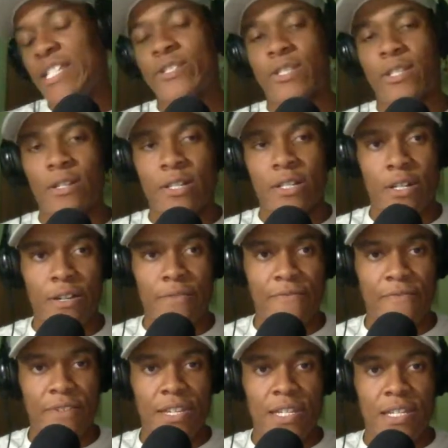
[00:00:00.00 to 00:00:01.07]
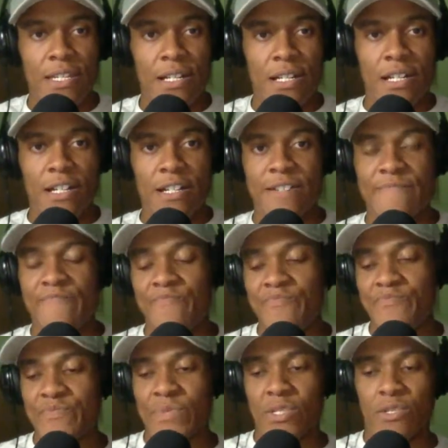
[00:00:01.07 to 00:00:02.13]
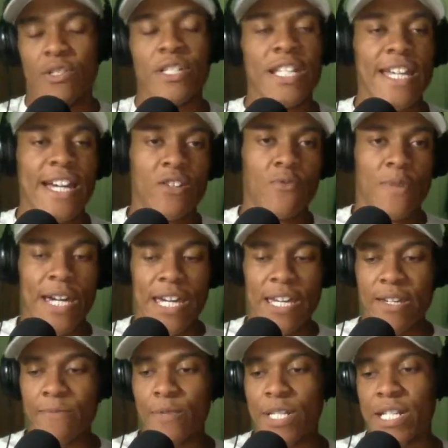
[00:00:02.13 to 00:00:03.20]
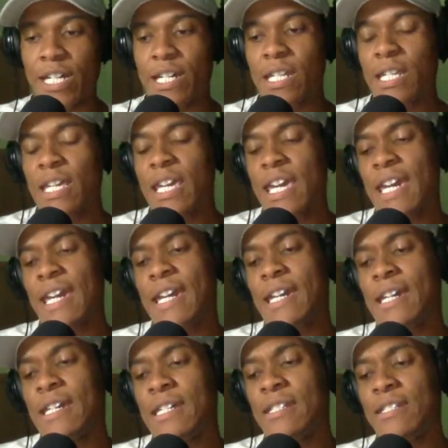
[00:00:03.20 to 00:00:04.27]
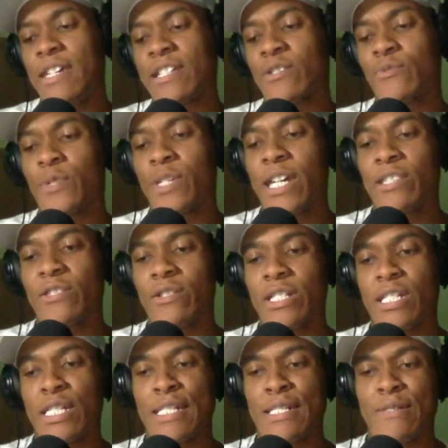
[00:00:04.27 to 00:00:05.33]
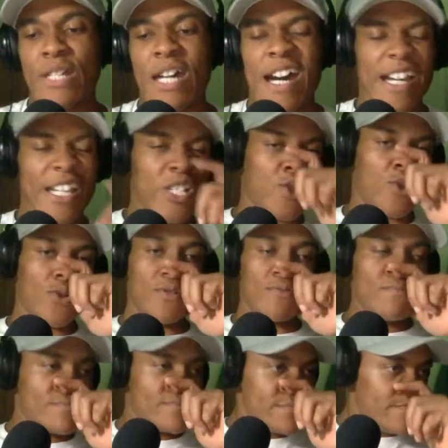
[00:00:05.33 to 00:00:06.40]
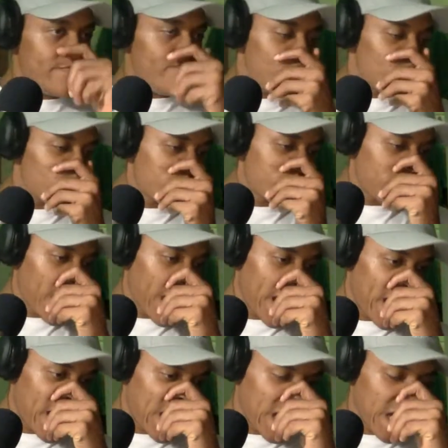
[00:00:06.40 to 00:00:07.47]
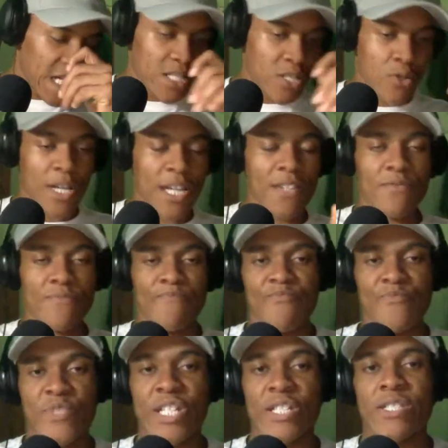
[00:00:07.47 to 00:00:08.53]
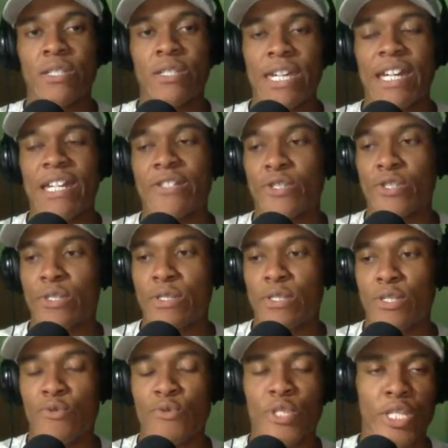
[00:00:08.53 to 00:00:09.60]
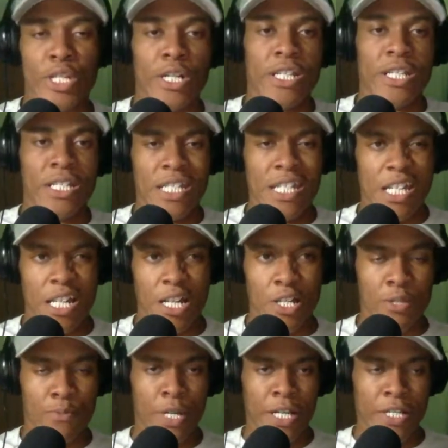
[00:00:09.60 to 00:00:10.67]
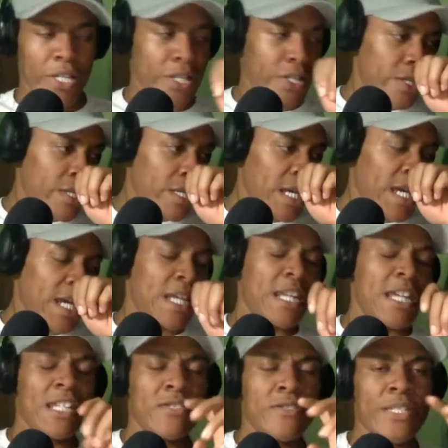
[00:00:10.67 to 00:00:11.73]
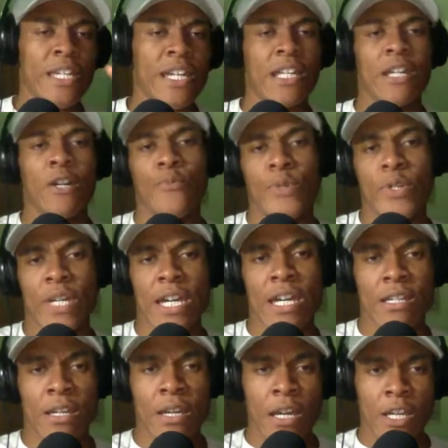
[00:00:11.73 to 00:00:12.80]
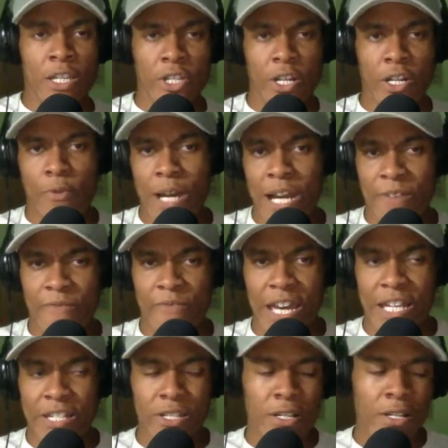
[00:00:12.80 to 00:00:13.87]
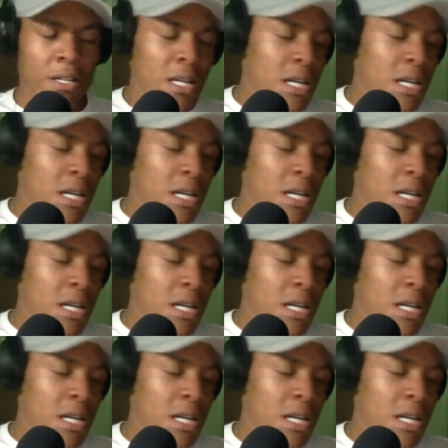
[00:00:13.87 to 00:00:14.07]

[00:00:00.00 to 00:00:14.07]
started off, um, learning how to write and whatnot. And that's what I learned in high school, and it's great just to get you started on the process. And anything that can help you get started writing faster